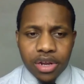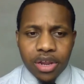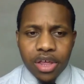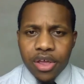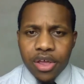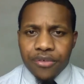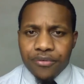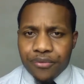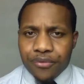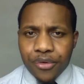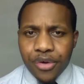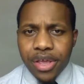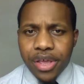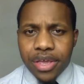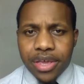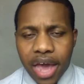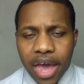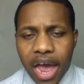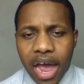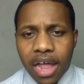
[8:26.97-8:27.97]
free
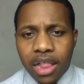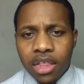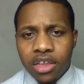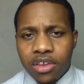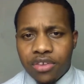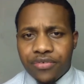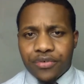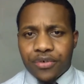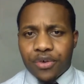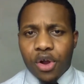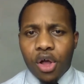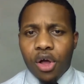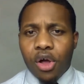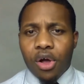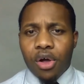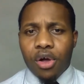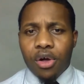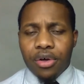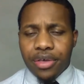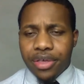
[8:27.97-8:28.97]
college for
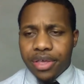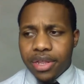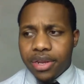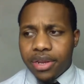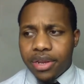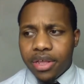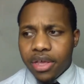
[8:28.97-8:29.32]
all and